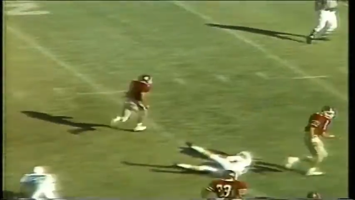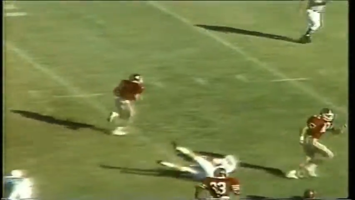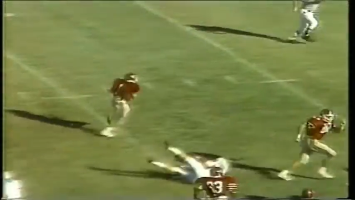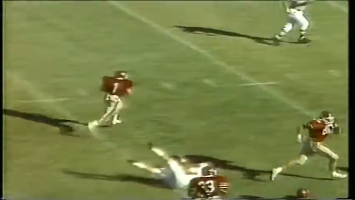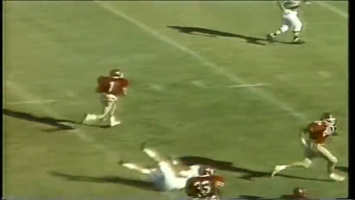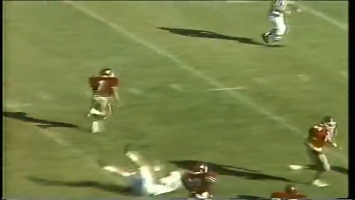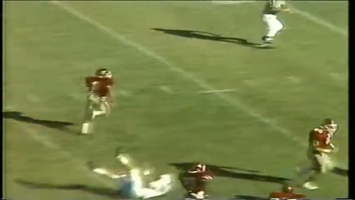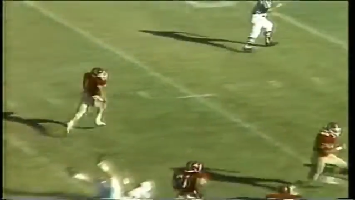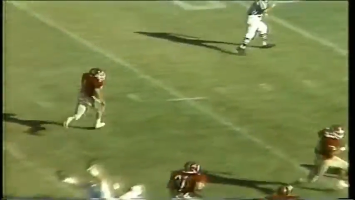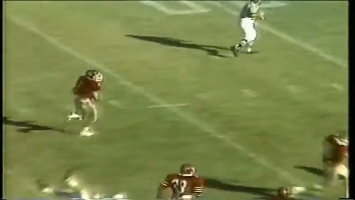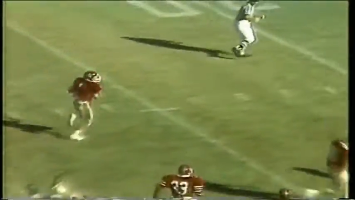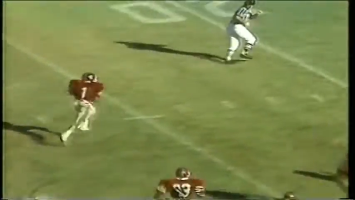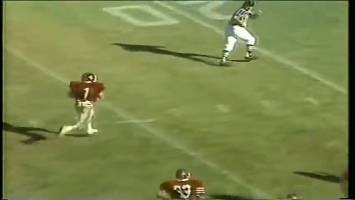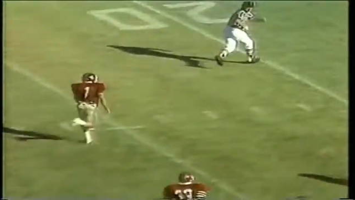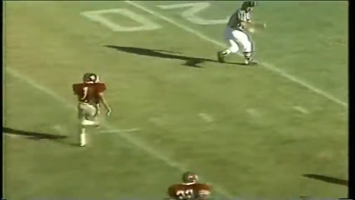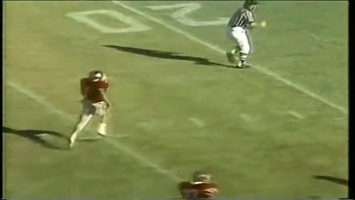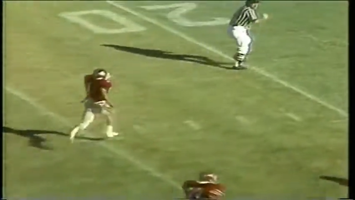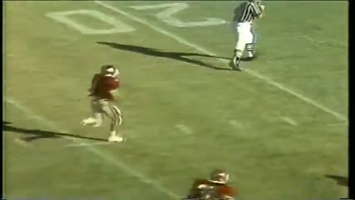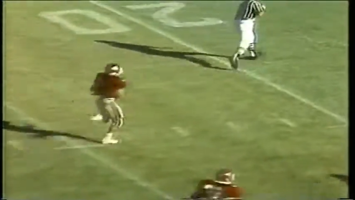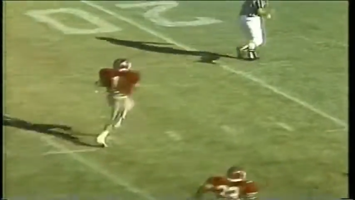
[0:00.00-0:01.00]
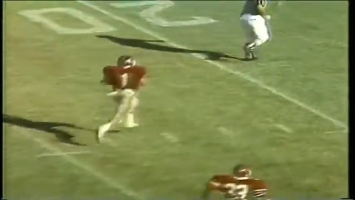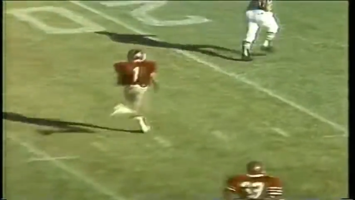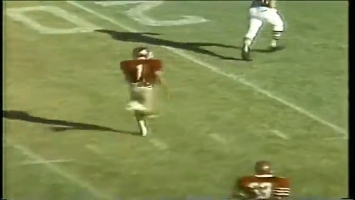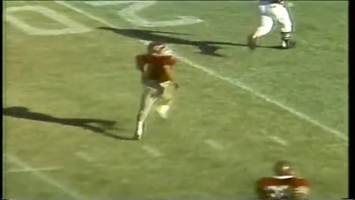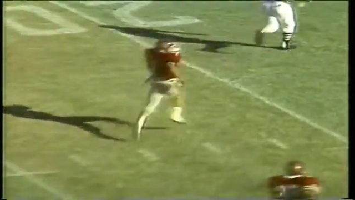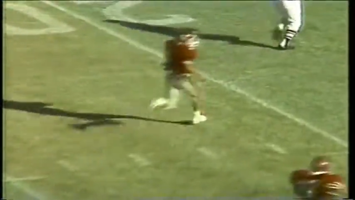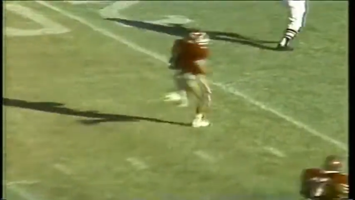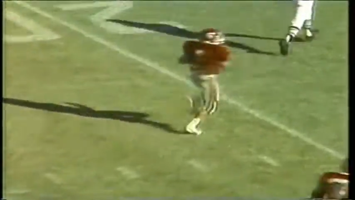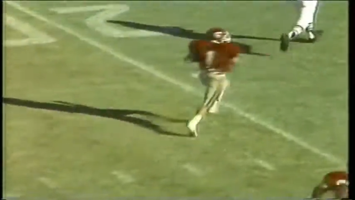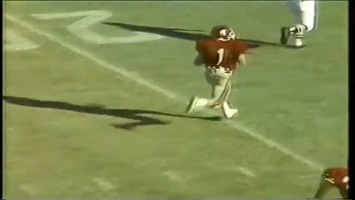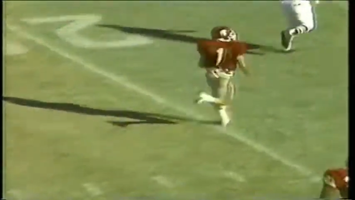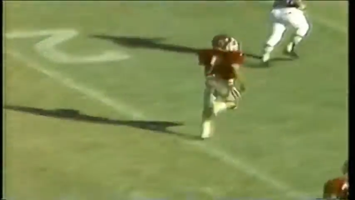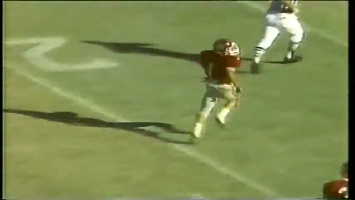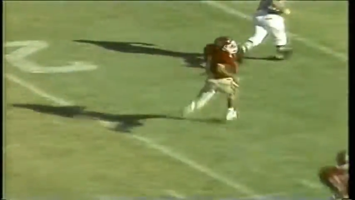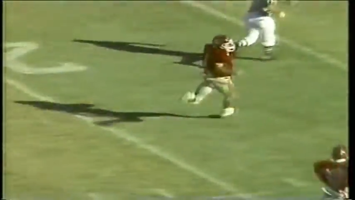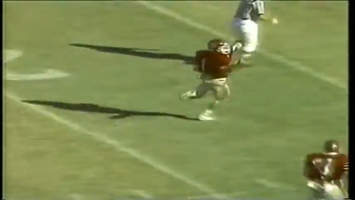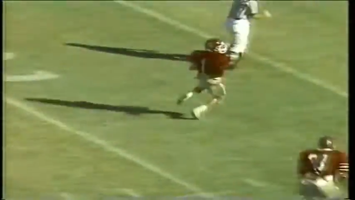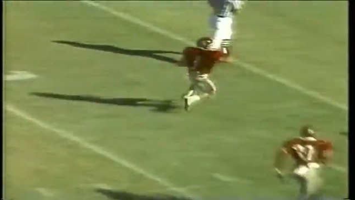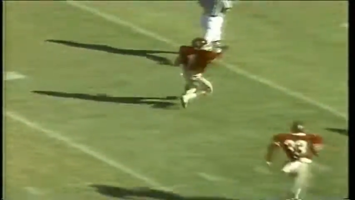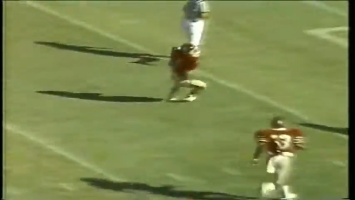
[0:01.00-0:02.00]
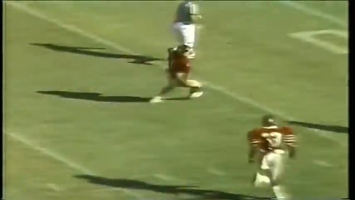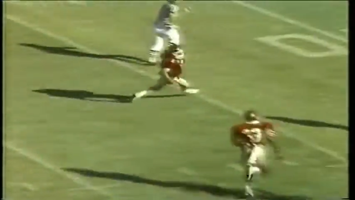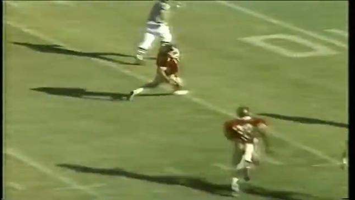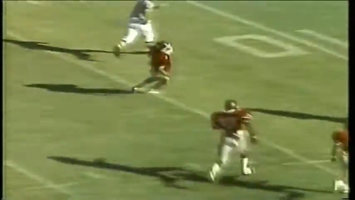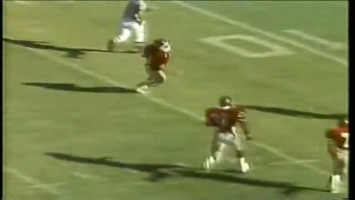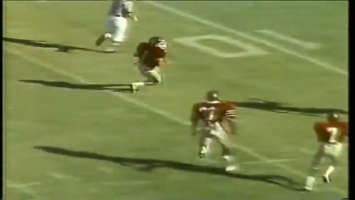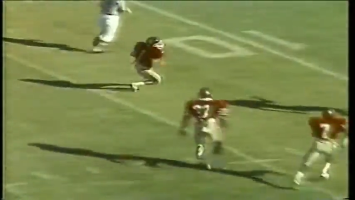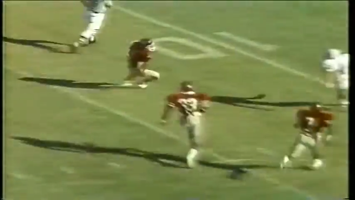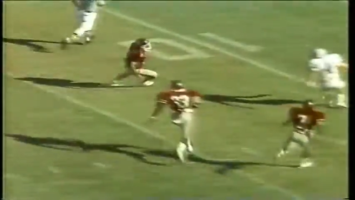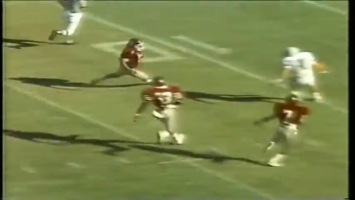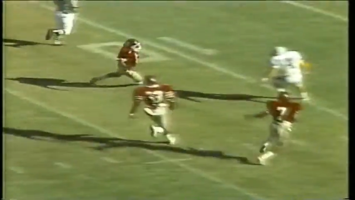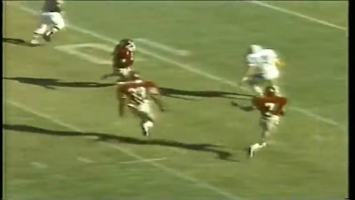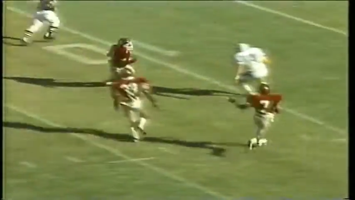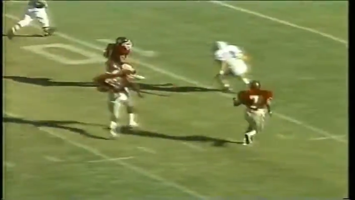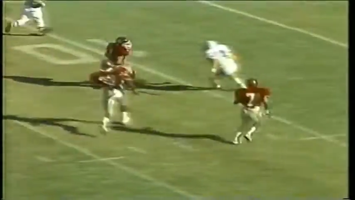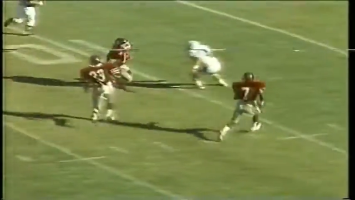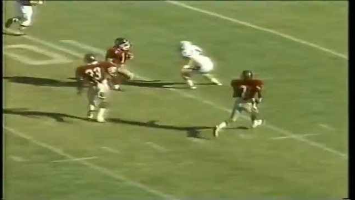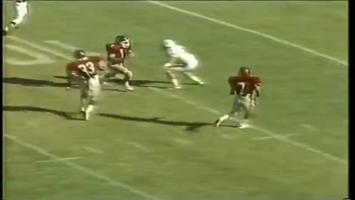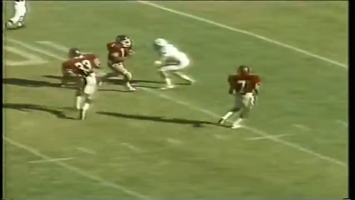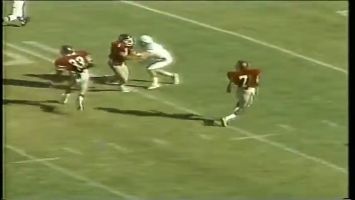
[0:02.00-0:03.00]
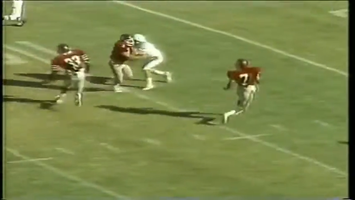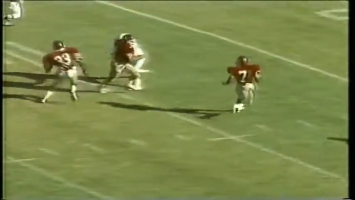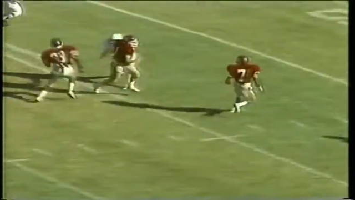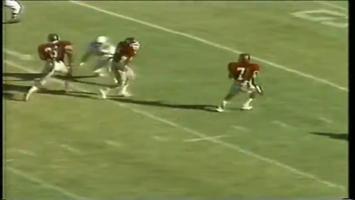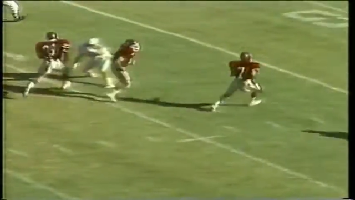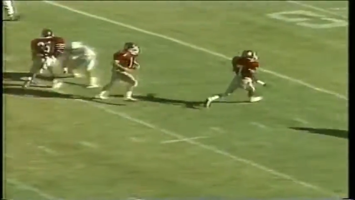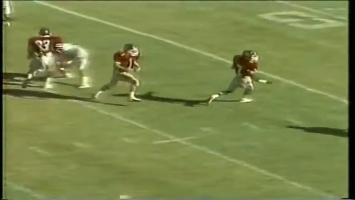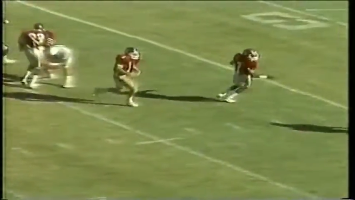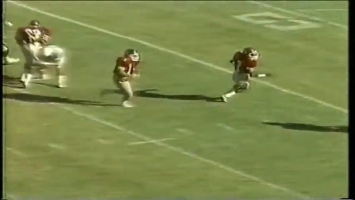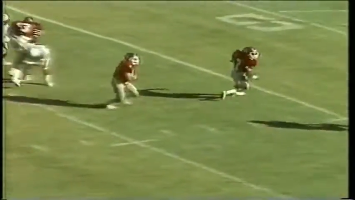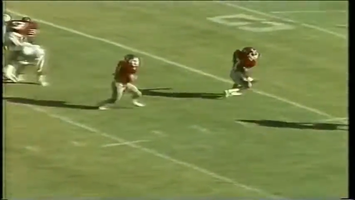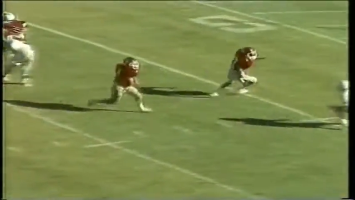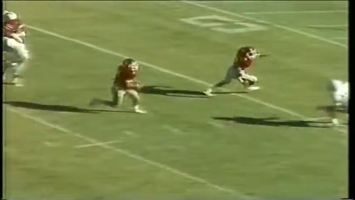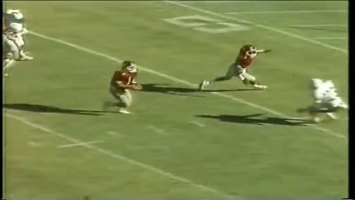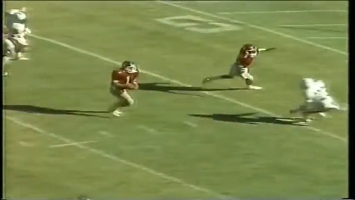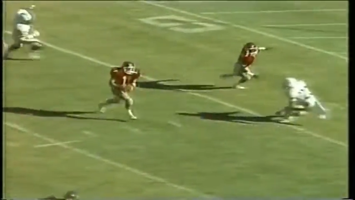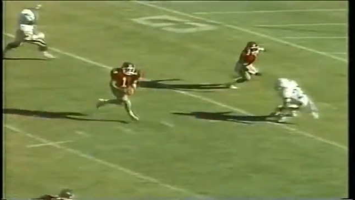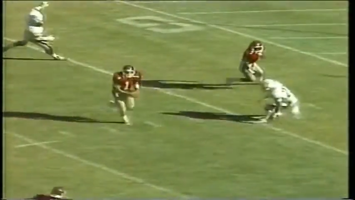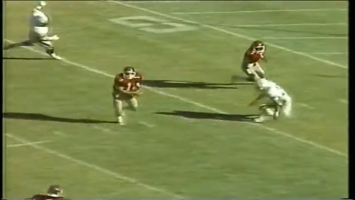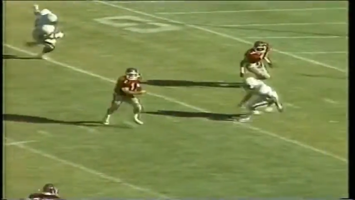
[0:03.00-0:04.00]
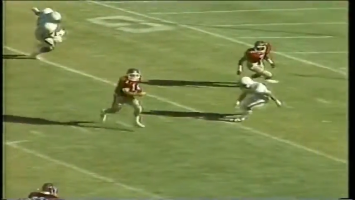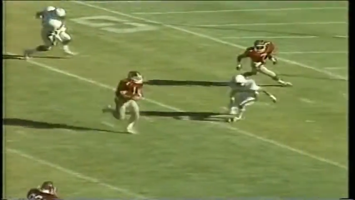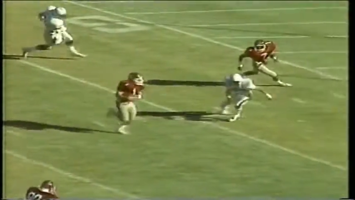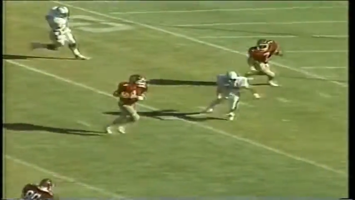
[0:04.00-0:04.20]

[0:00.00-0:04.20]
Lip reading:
Nobody's mouth can be seen.